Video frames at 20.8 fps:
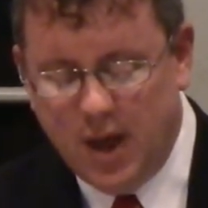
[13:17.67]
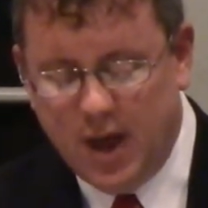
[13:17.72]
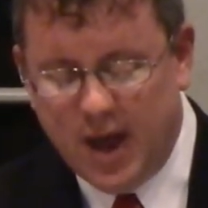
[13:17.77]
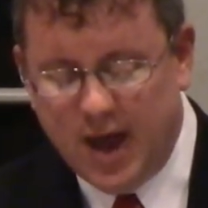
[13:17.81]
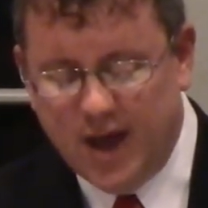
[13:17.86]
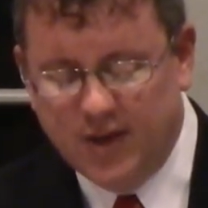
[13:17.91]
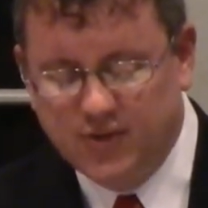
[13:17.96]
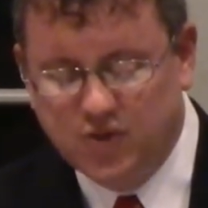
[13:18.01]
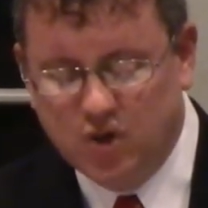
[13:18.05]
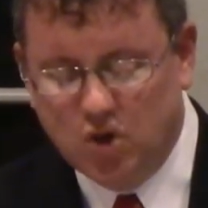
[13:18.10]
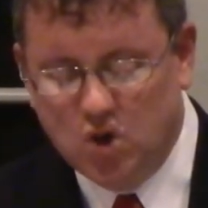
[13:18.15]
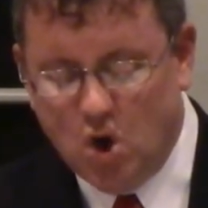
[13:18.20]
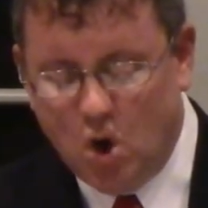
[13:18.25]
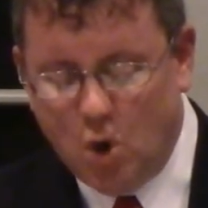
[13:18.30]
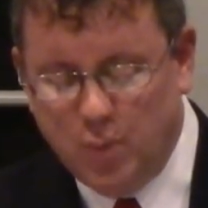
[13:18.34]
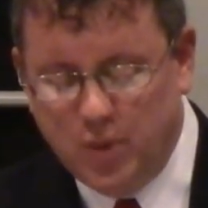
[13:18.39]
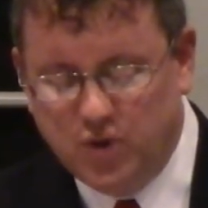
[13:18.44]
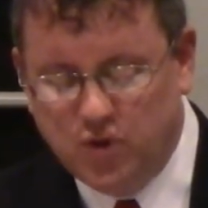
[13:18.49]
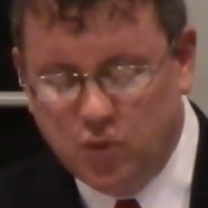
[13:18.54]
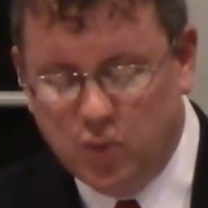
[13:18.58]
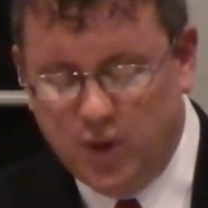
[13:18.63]
as a
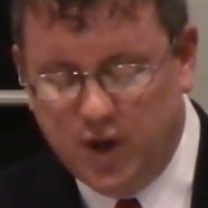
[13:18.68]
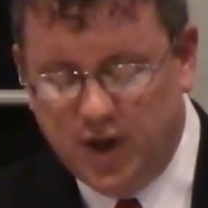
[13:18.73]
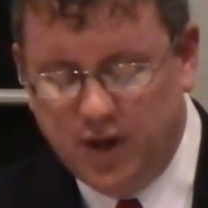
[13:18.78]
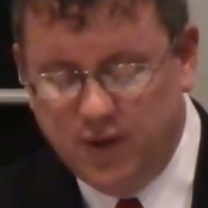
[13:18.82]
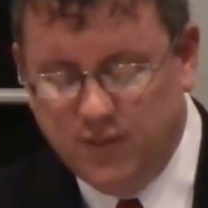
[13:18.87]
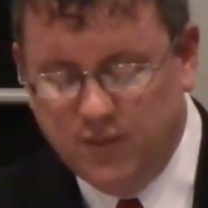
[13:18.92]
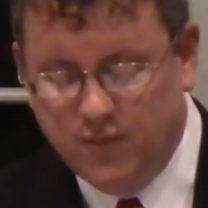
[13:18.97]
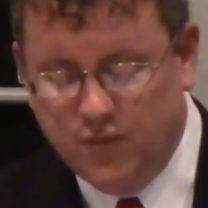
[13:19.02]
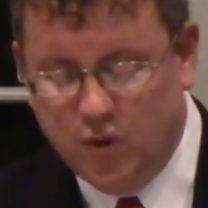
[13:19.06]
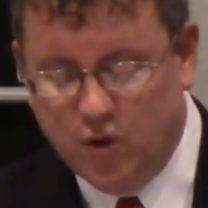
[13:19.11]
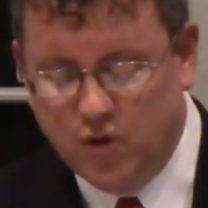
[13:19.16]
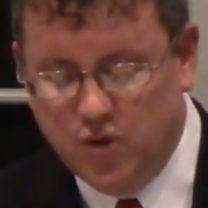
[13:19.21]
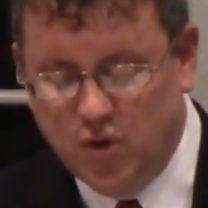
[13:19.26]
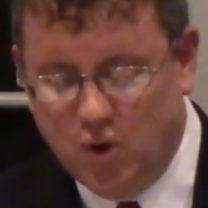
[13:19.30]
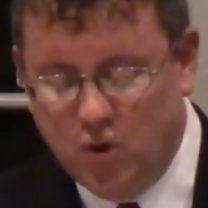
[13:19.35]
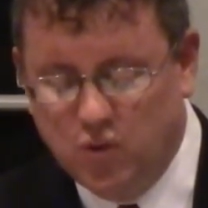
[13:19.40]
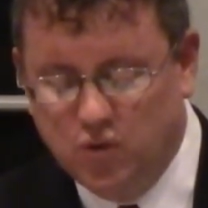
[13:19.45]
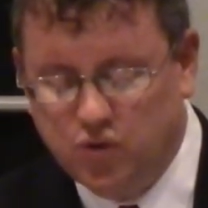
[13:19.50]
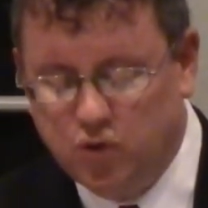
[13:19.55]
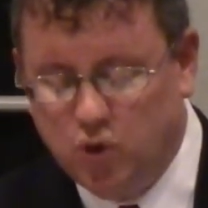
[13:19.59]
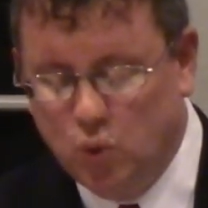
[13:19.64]
go-between for
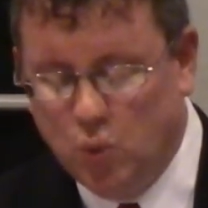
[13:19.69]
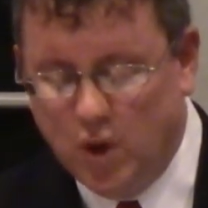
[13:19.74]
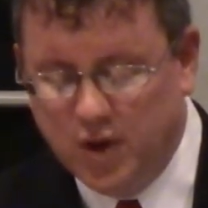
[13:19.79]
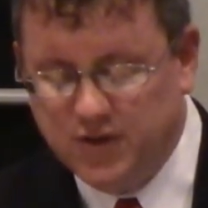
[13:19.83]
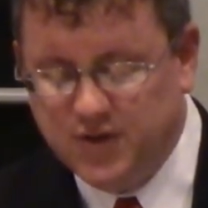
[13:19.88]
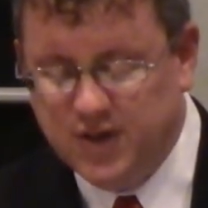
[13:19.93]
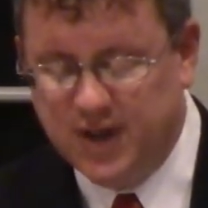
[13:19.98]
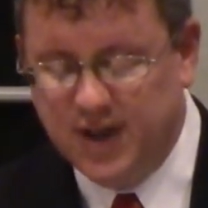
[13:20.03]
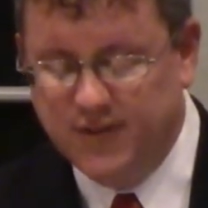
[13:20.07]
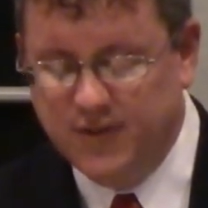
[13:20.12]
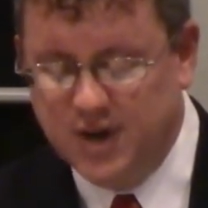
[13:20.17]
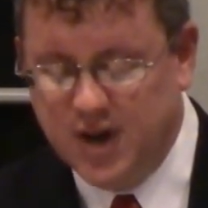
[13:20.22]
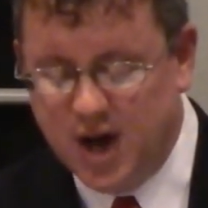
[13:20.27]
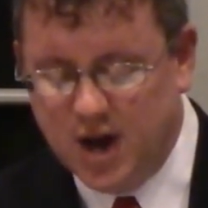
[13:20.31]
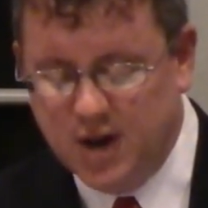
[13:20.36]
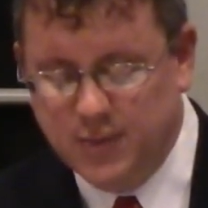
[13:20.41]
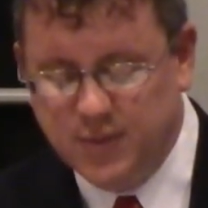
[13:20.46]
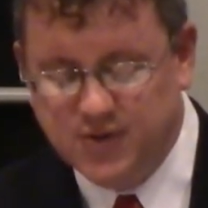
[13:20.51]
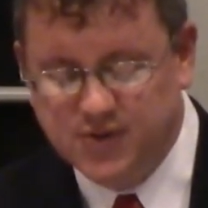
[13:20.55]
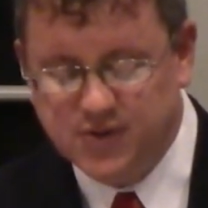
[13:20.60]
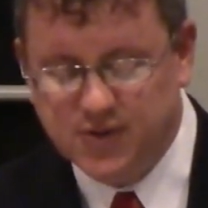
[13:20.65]
those who want to give
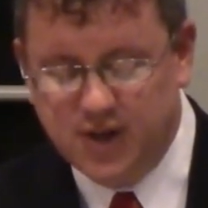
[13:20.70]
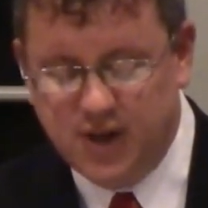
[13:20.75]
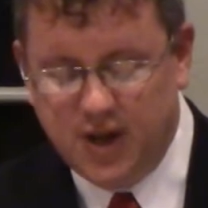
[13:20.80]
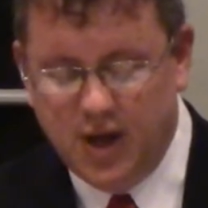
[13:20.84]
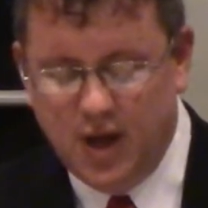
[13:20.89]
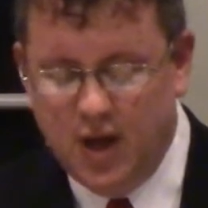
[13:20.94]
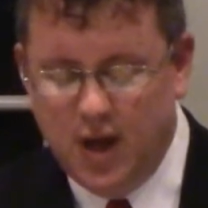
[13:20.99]
anonymously,